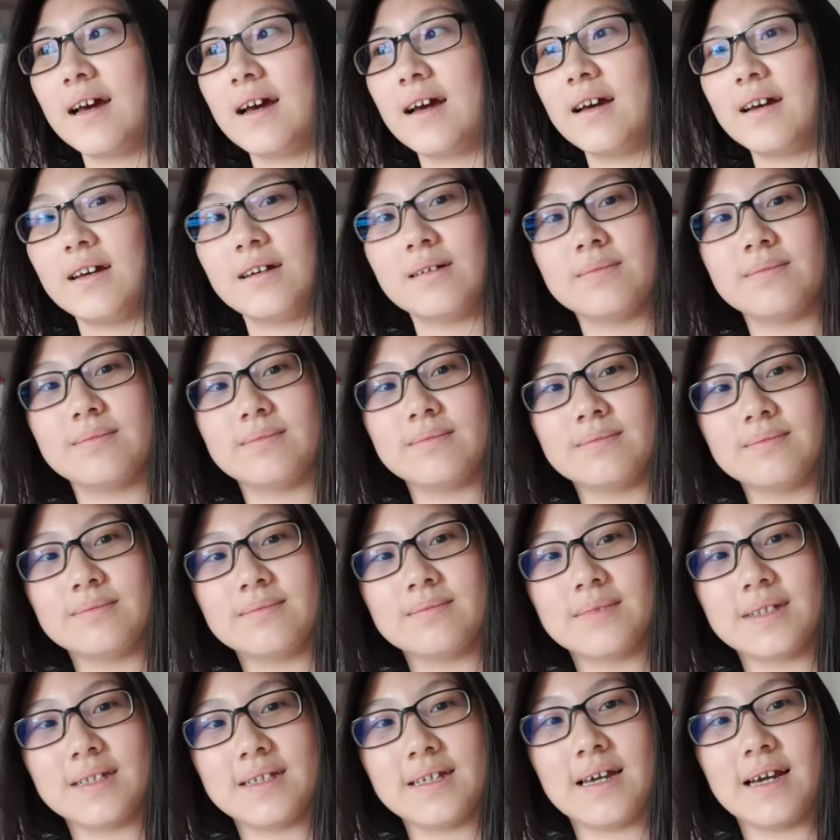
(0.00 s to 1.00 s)

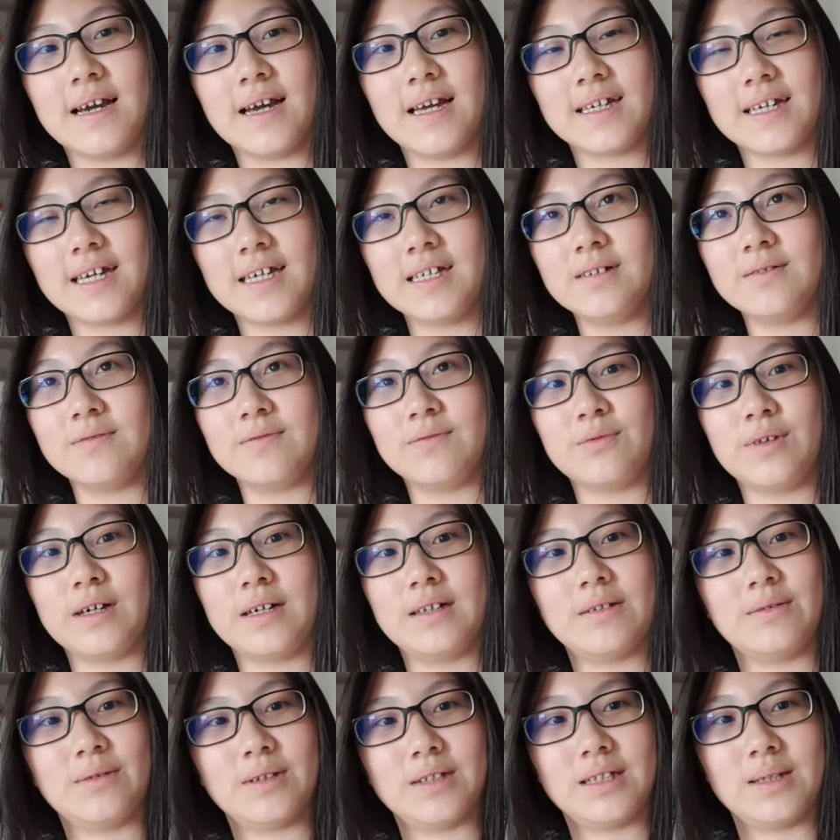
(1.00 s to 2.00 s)
yeah, I kind of
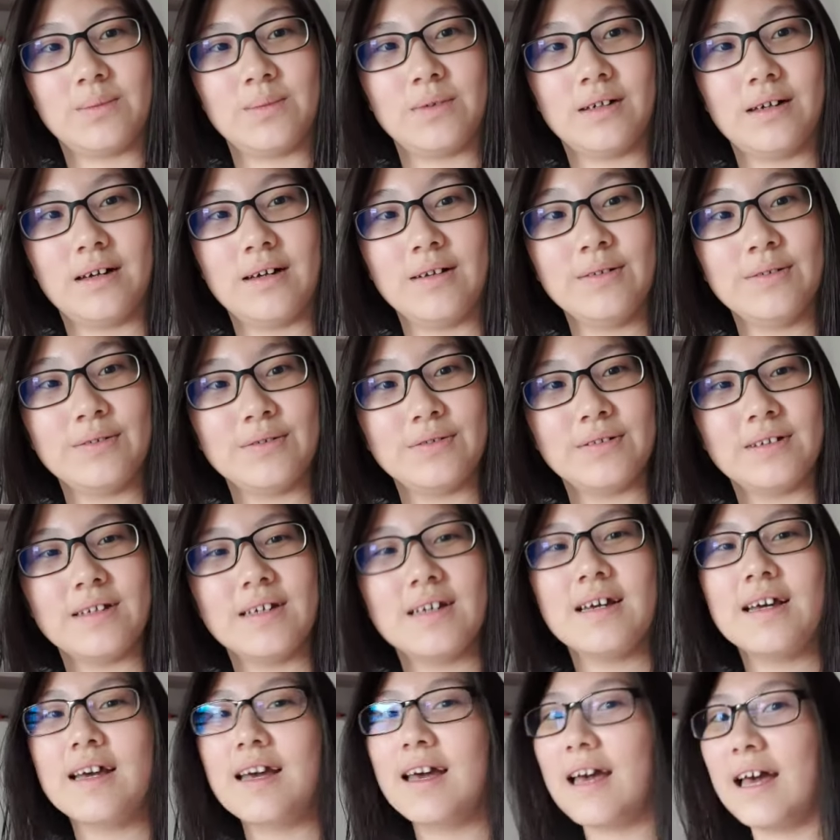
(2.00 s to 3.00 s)
want one of them off.
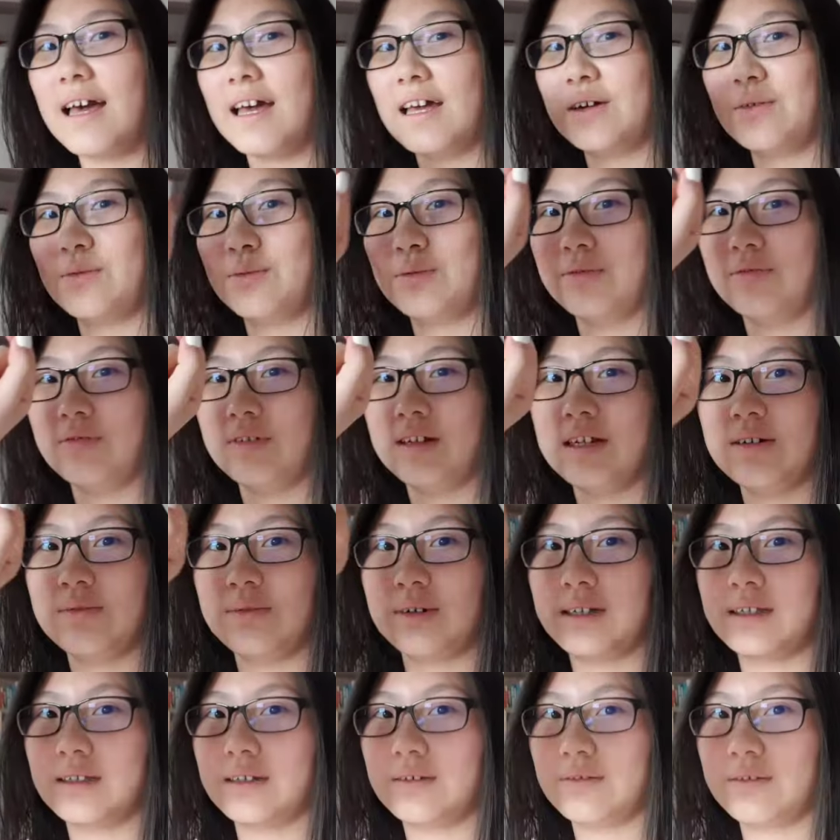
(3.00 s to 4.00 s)
I really
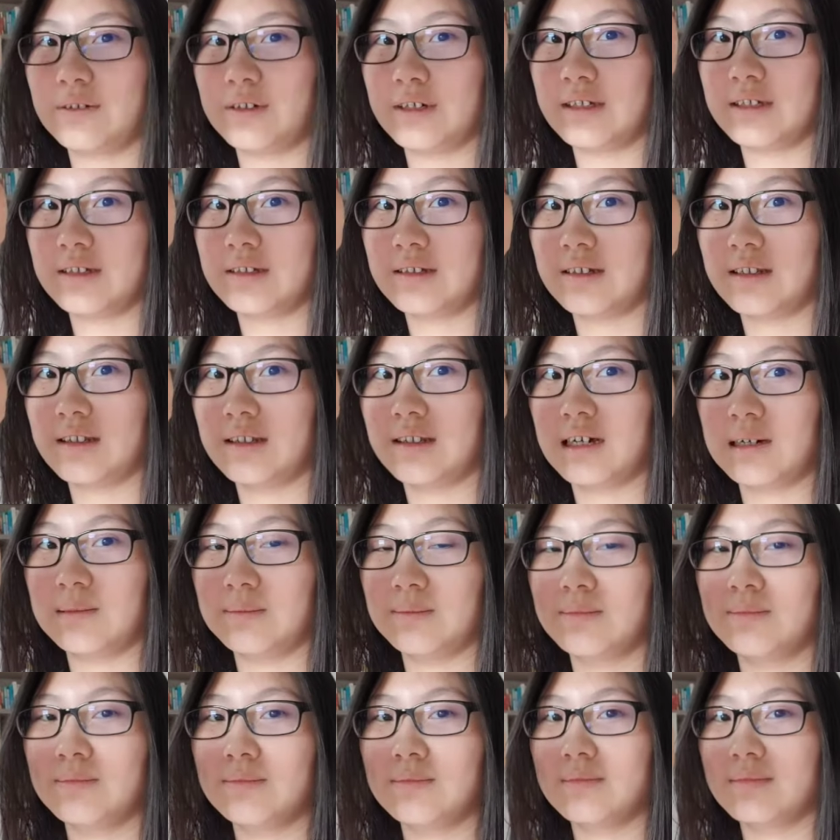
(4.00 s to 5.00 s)
want the first
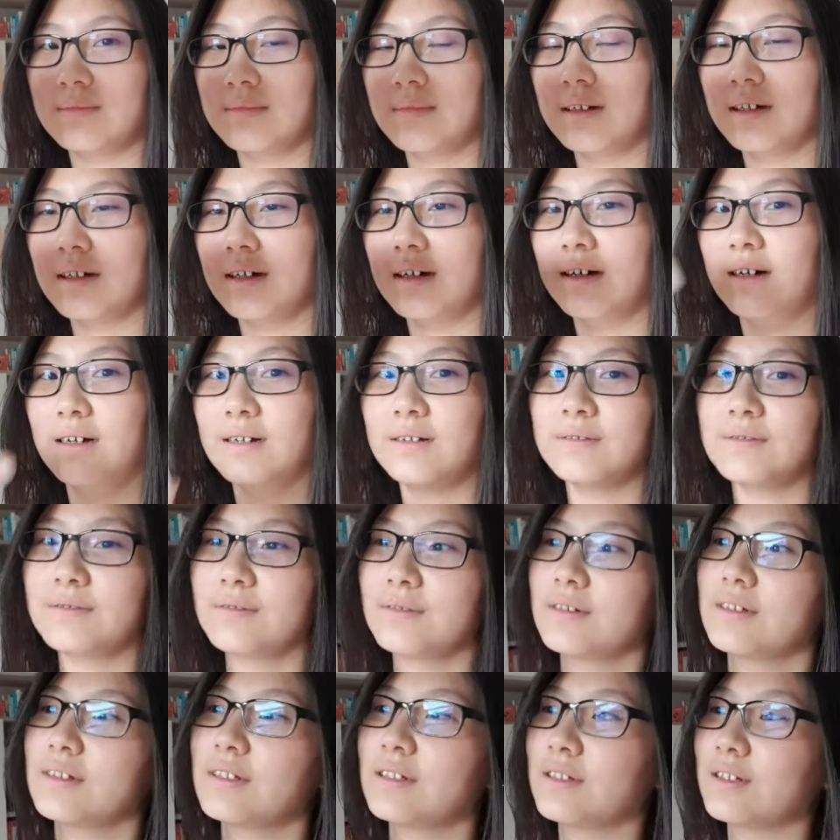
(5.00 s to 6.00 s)
thumb off,
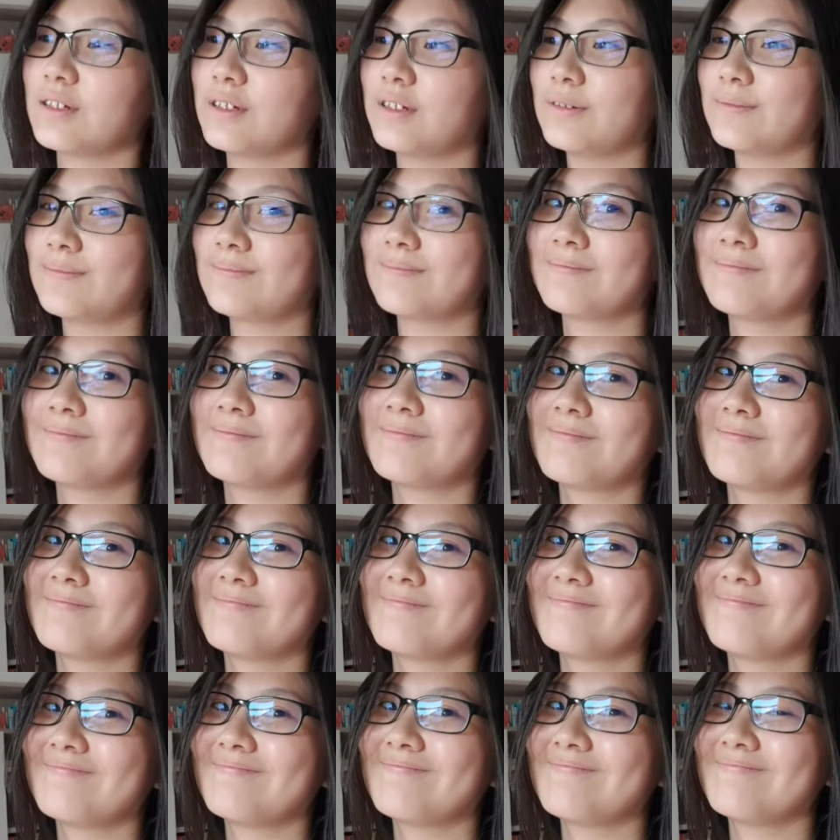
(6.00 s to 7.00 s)
so
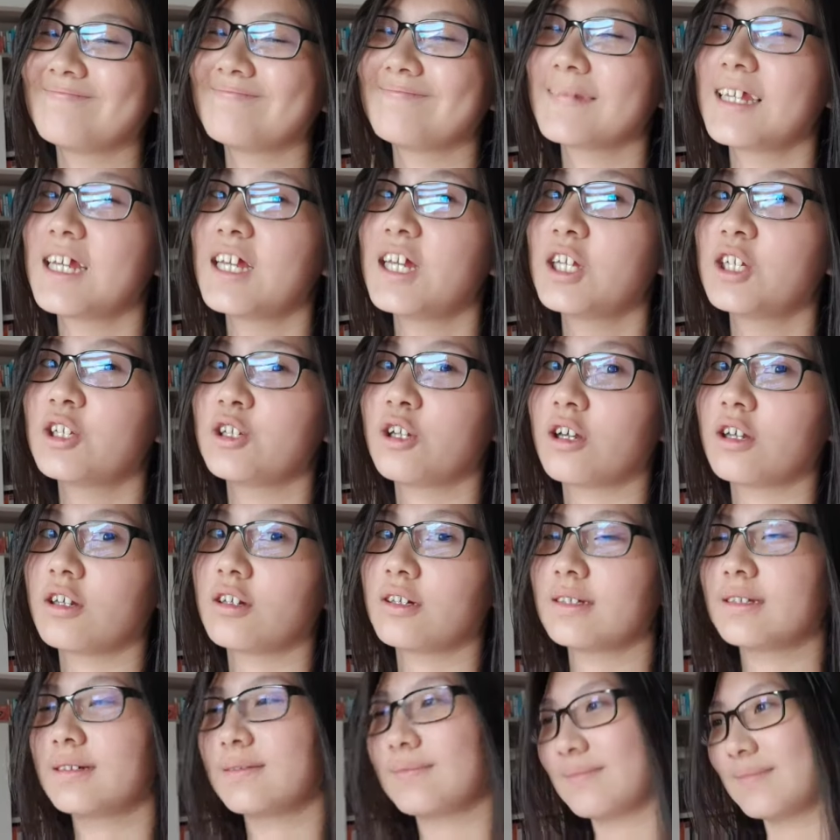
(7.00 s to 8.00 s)
not
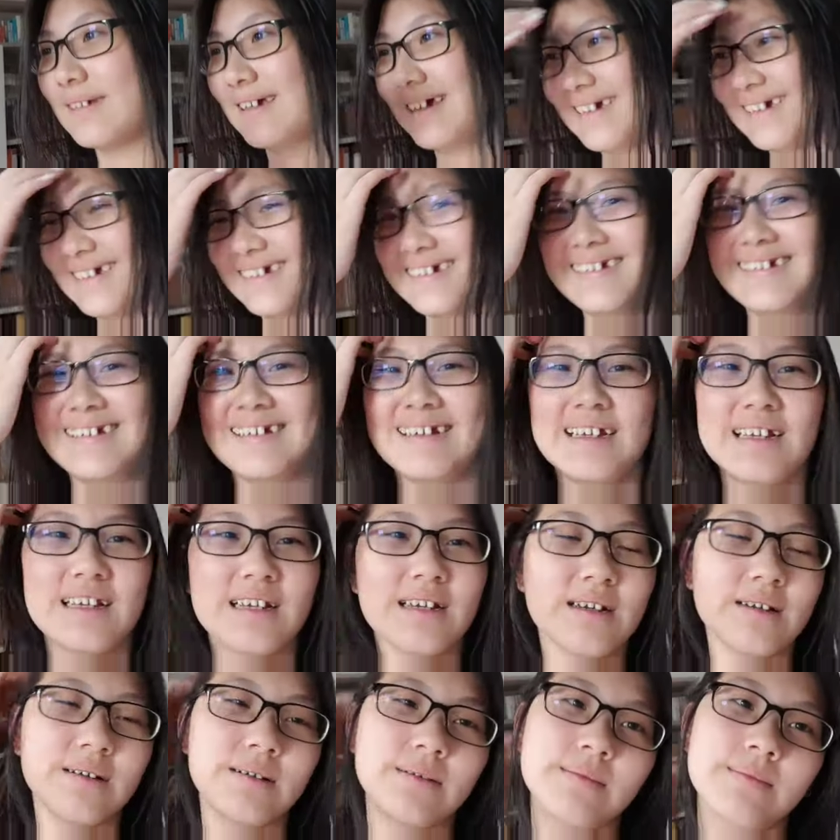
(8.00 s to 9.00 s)
good.
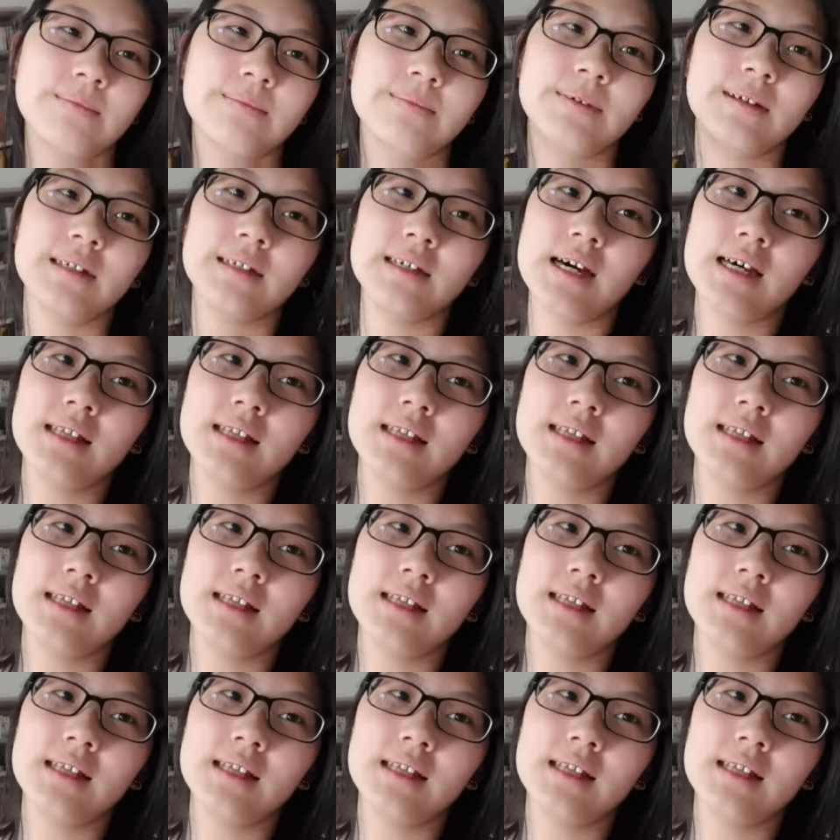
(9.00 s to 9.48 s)
But